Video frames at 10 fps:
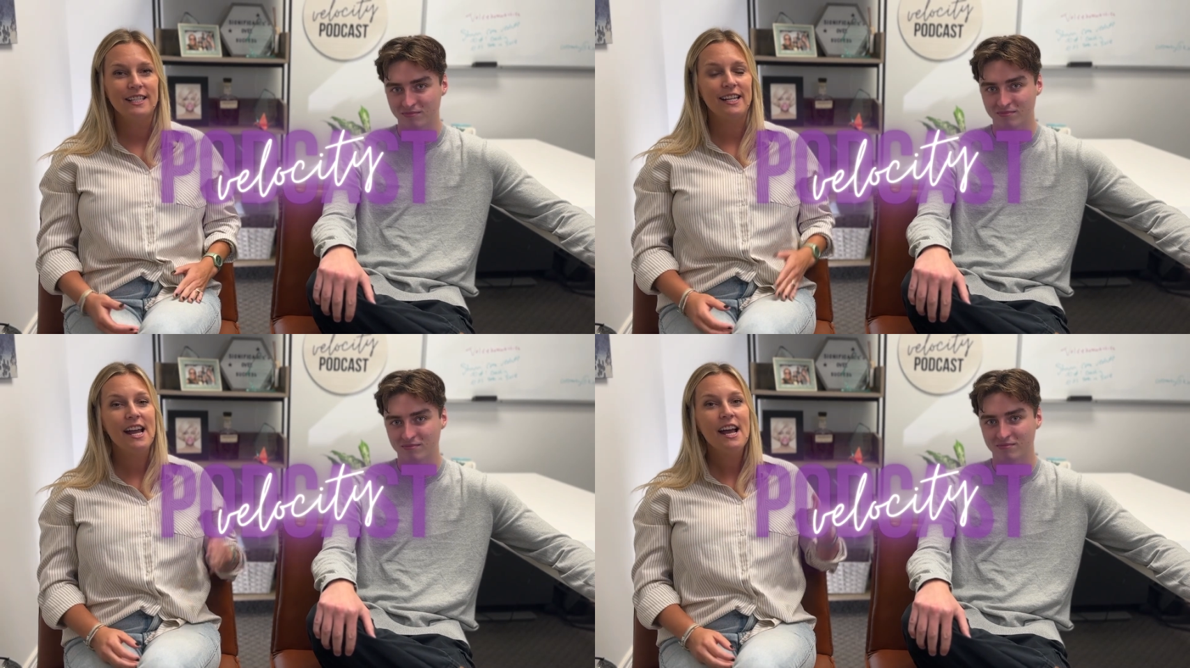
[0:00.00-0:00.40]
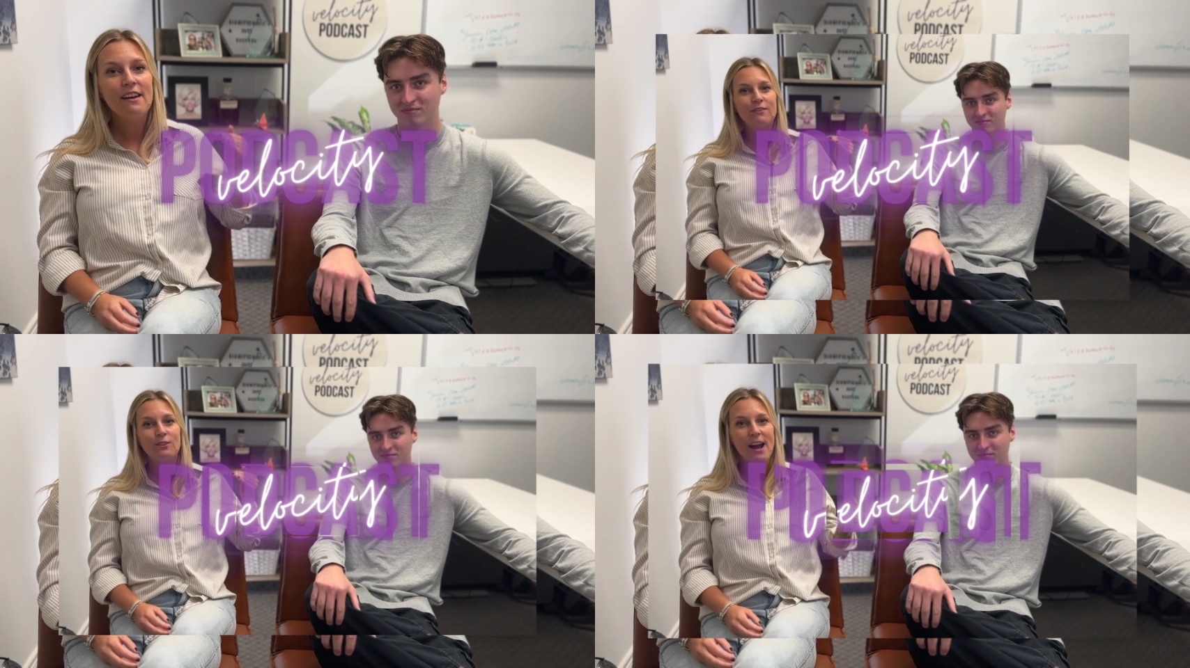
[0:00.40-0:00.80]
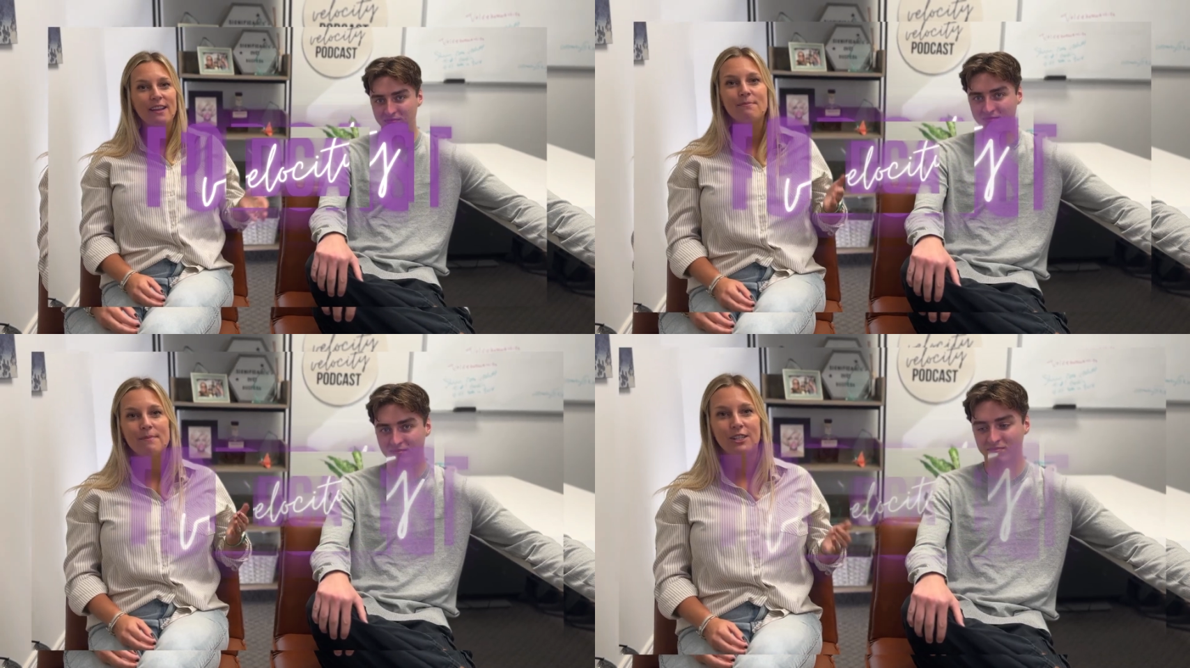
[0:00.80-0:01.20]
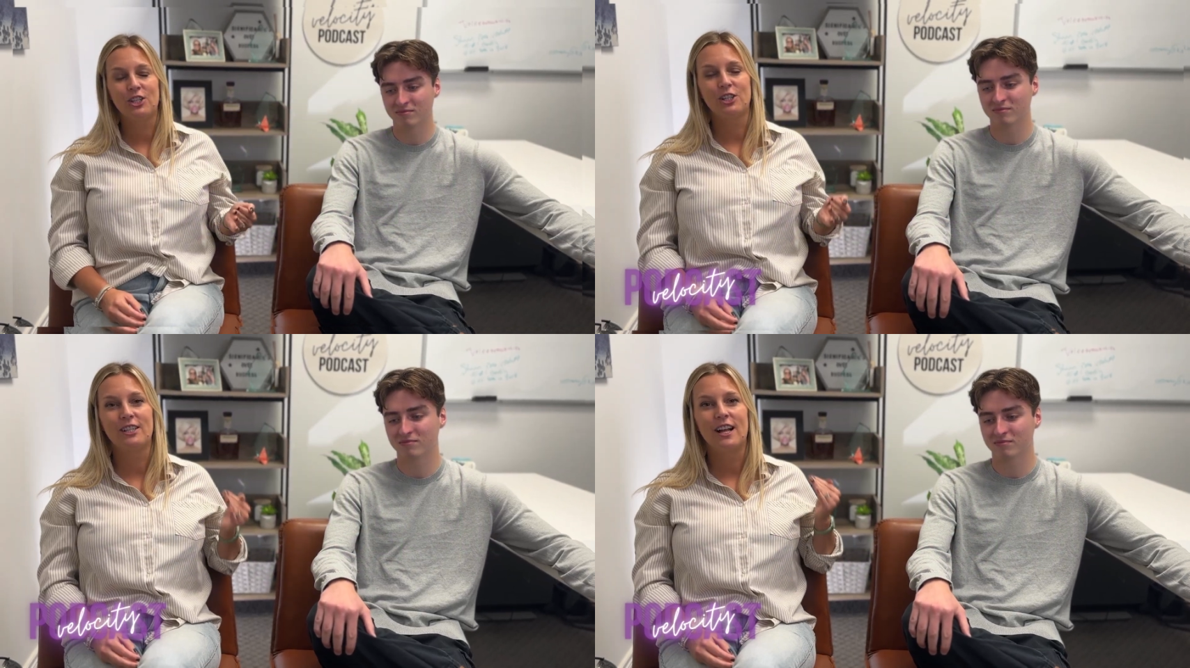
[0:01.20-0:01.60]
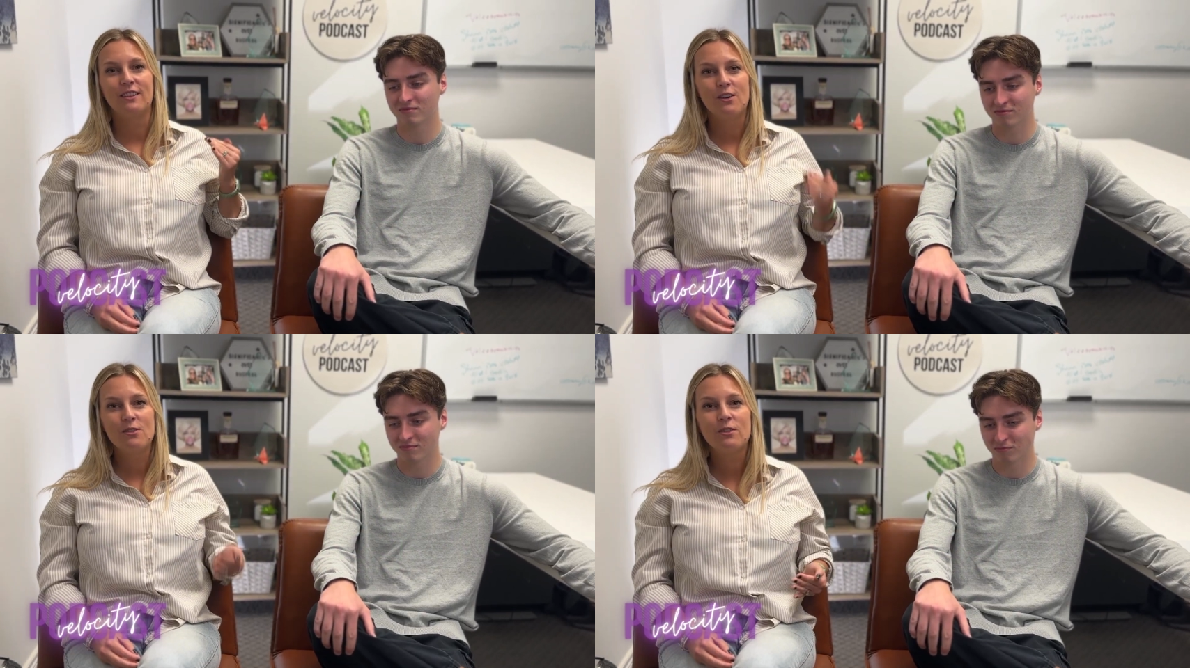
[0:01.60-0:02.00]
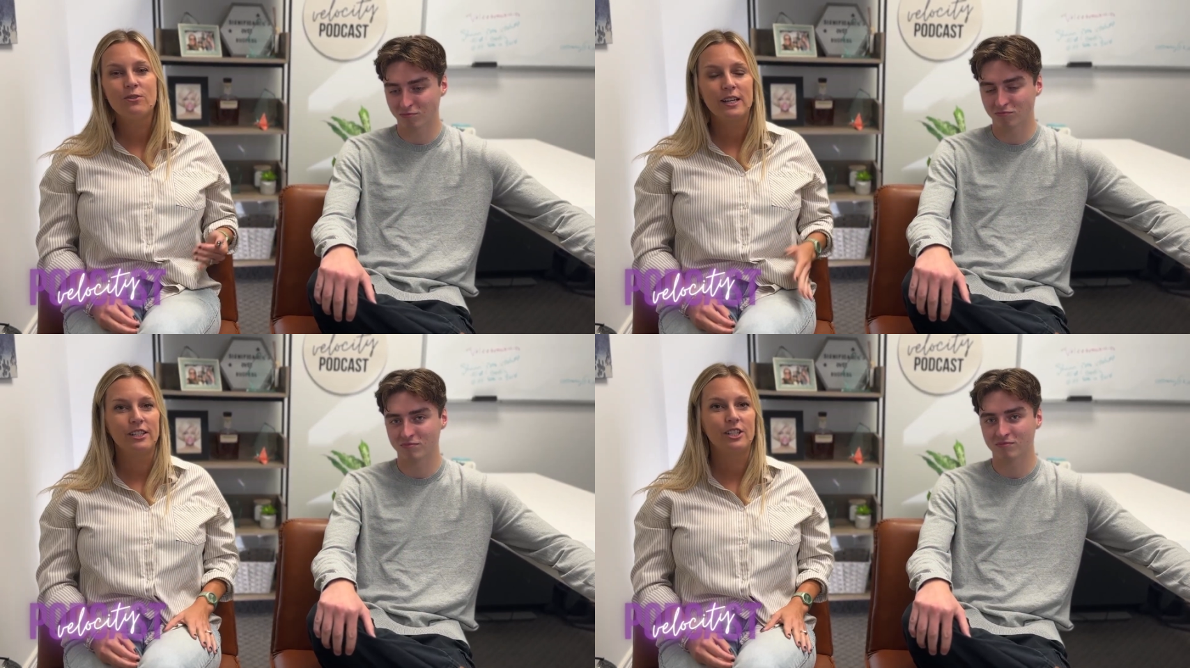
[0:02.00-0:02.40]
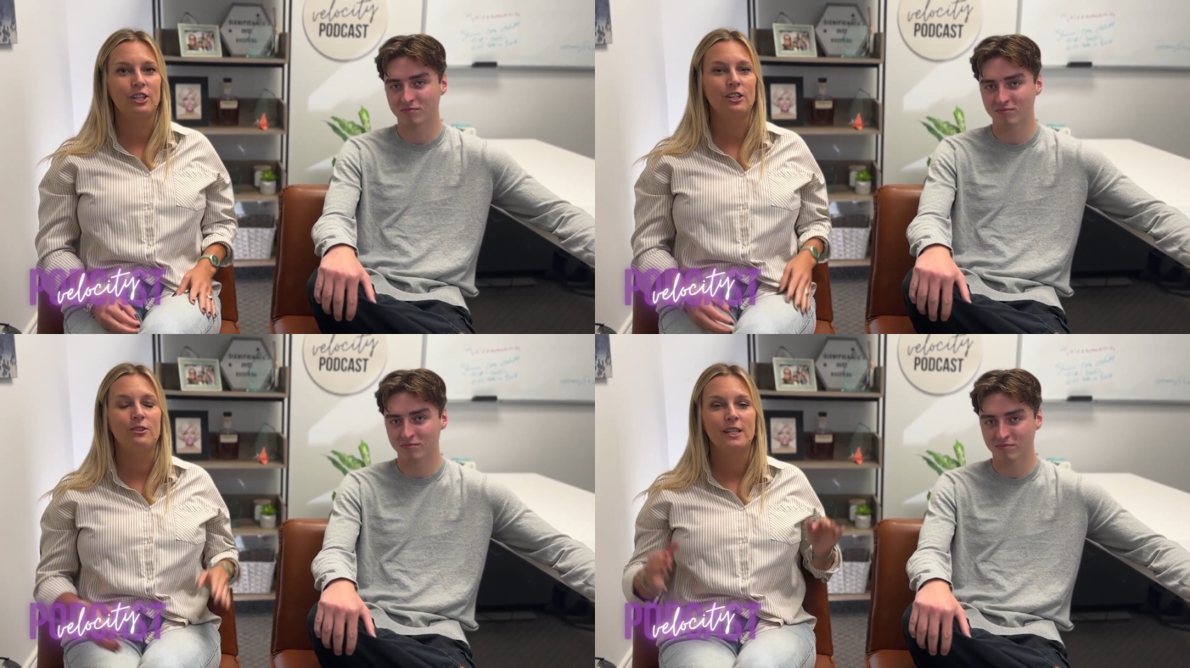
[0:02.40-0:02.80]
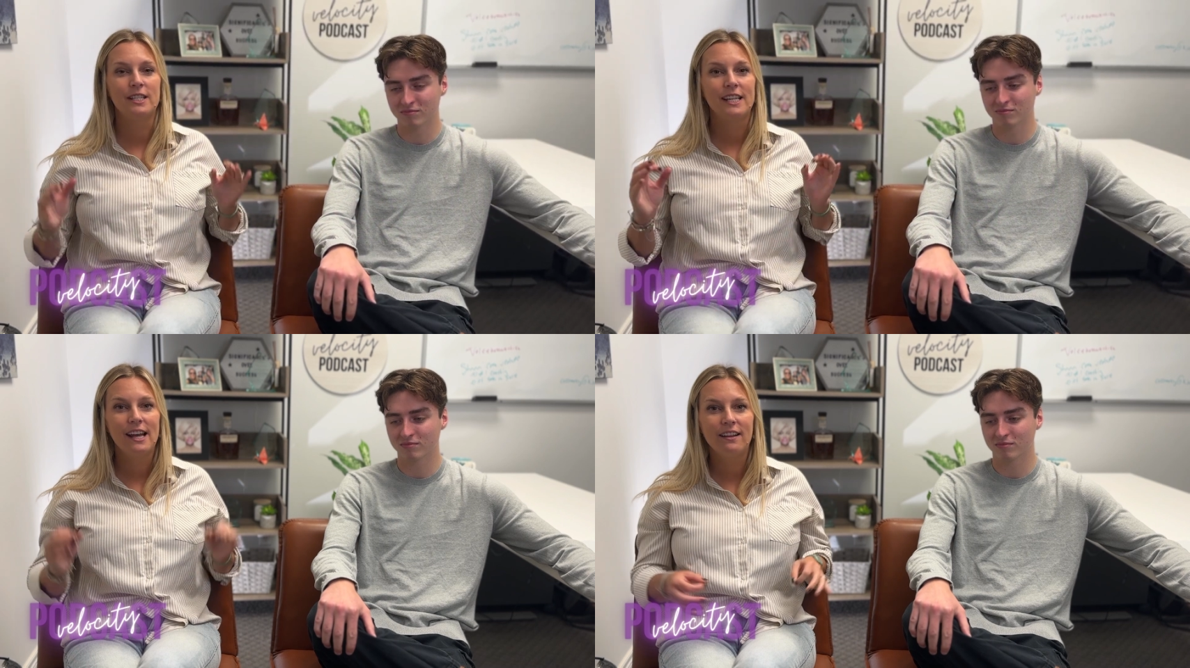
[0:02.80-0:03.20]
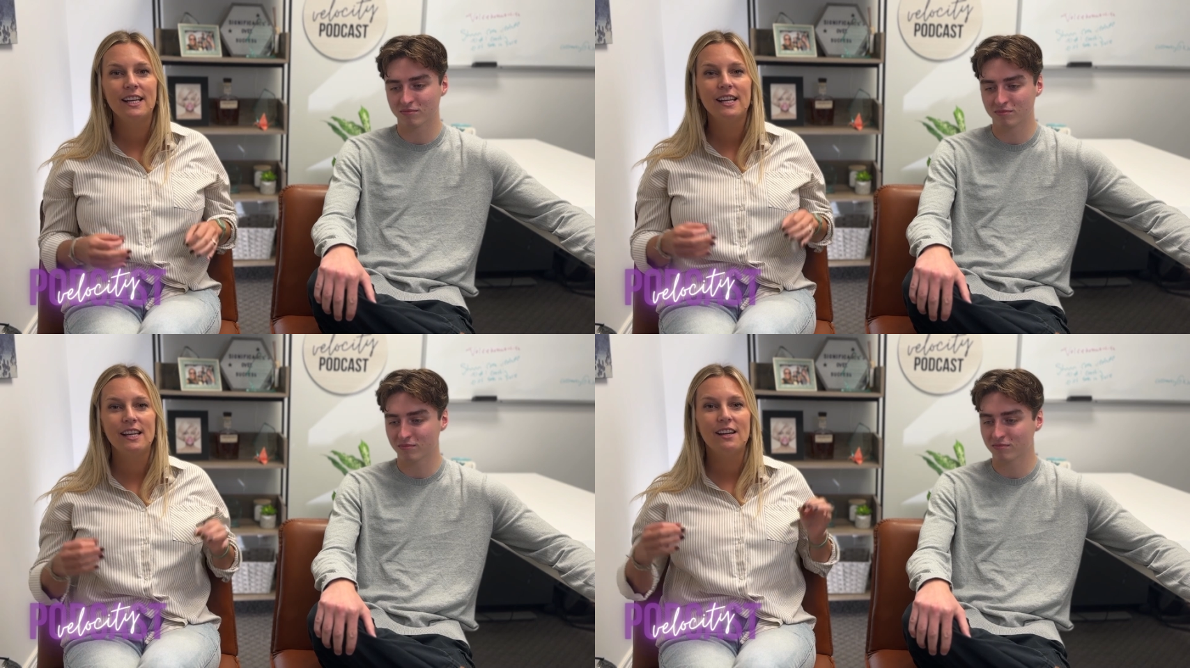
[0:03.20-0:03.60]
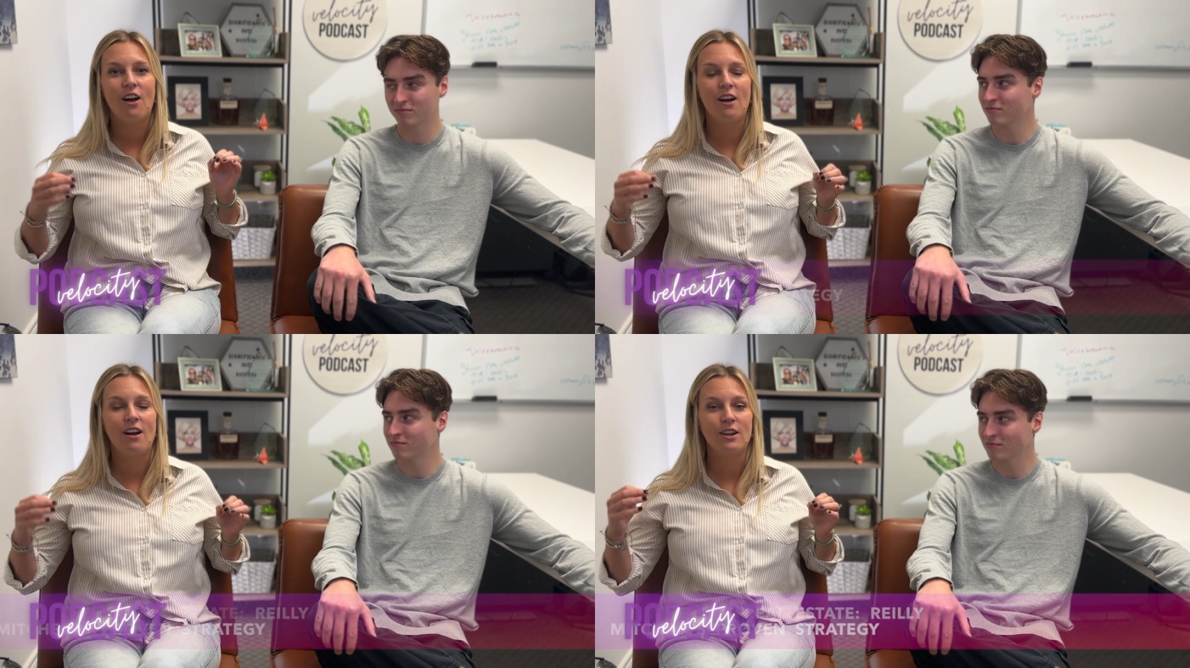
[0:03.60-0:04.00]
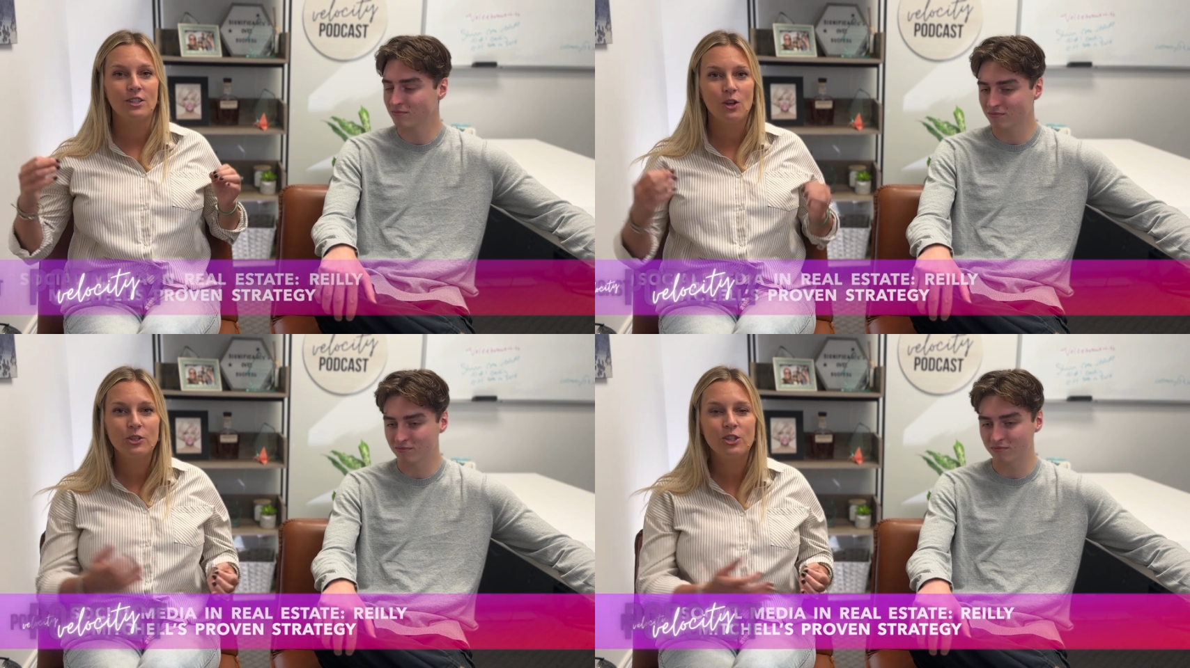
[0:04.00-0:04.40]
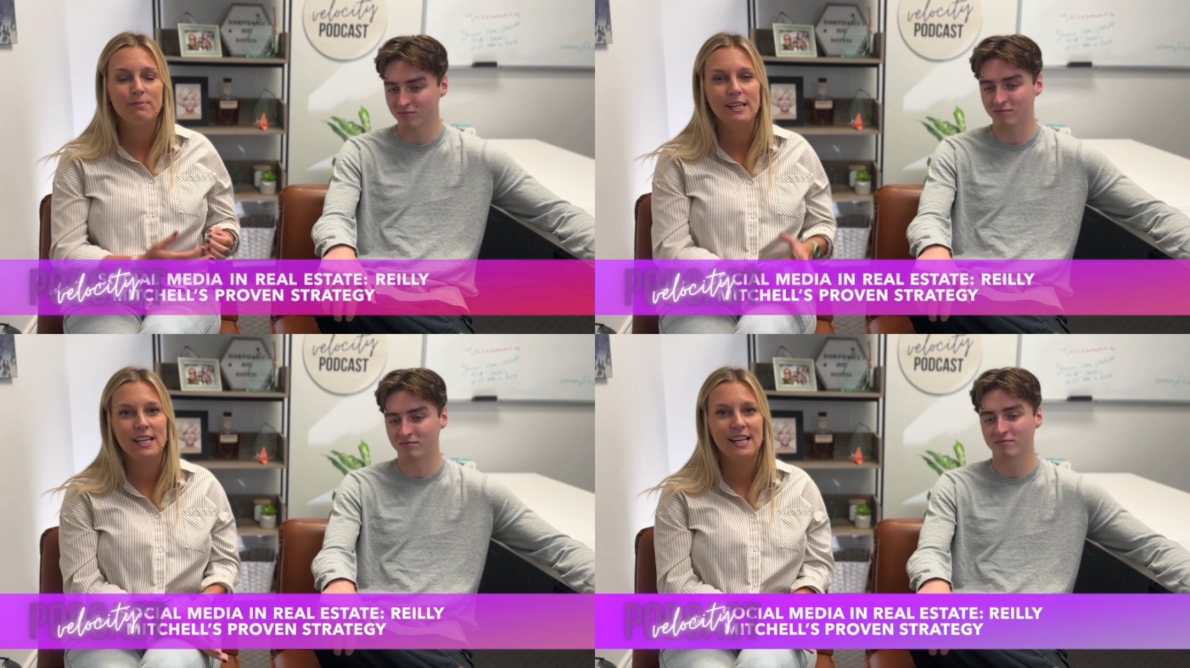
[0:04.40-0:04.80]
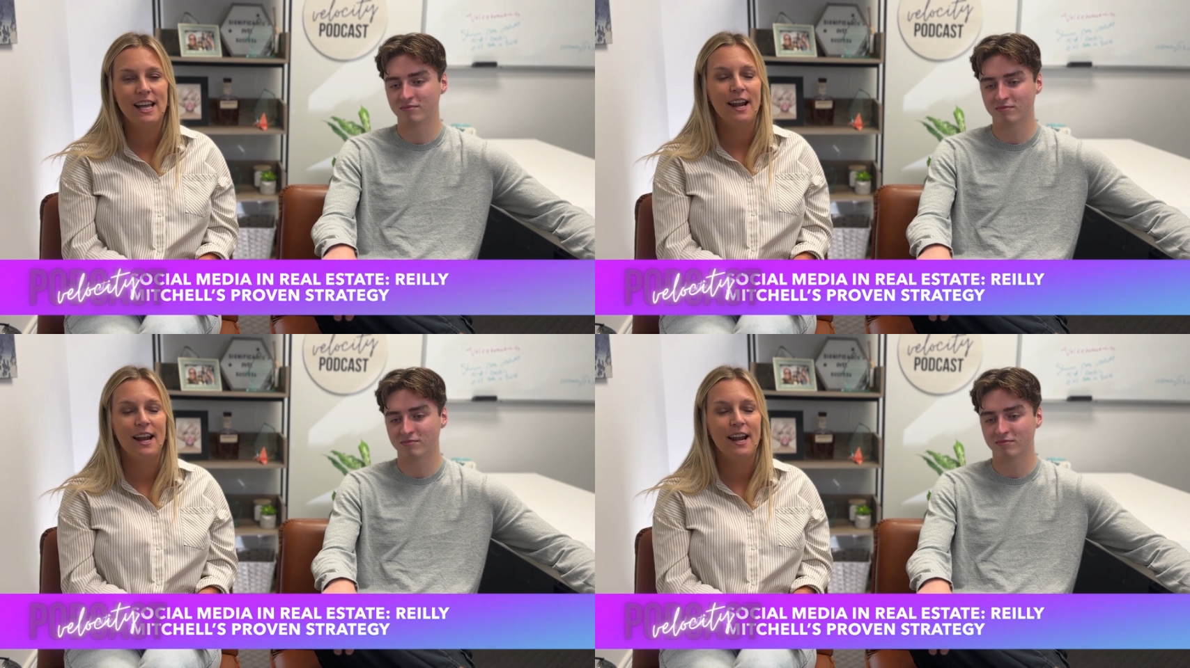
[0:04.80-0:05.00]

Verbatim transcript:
Speaker 1: Today I have Reilly Mitchell, a local realtor who is killing it on social media,